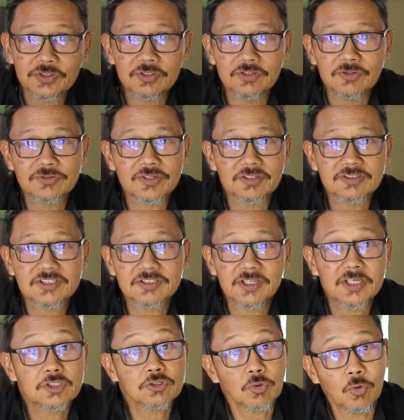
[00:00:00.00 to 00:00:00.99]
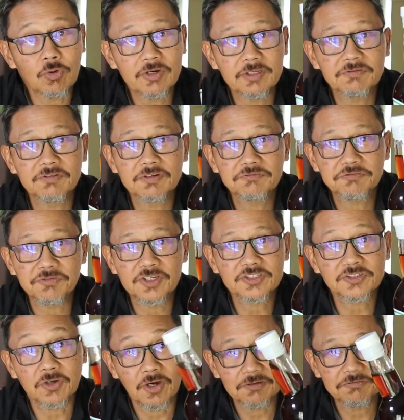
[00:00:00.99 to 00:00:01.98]
can use on steaks or even
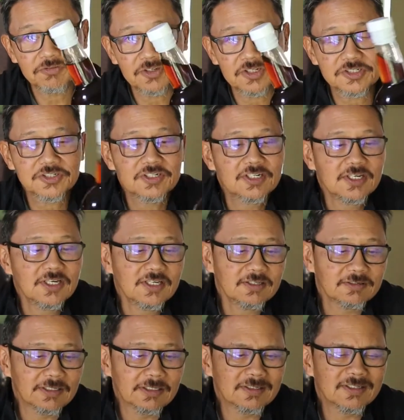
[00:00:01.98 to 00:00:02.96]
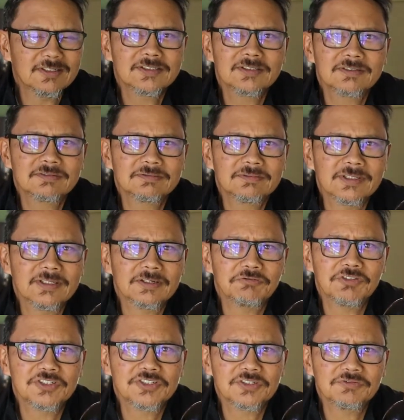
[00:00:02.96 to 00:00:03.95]
fish on fish. Yes, yeah,
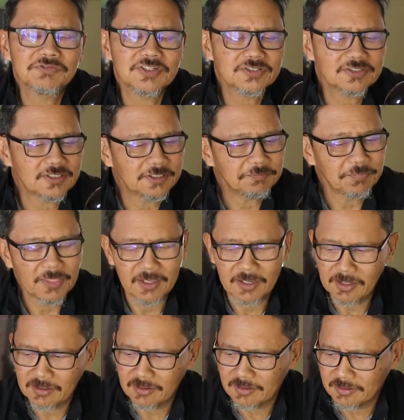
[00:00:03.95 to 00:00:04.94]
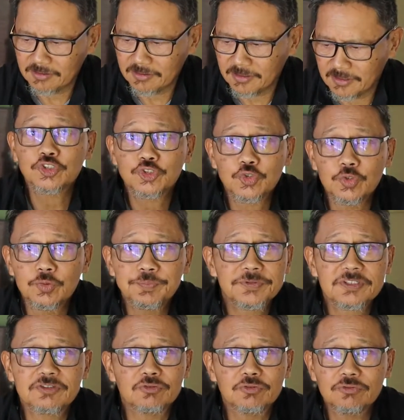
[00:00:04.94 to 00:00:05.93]
fish on fish, yeah. And
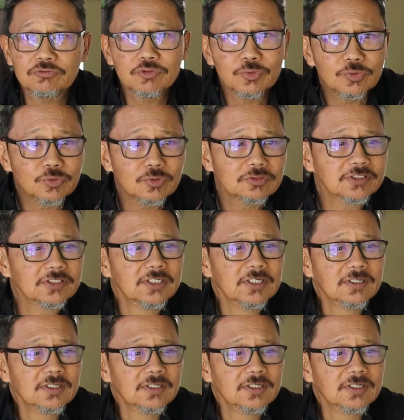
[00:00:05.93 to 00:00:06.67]
soups, noodles,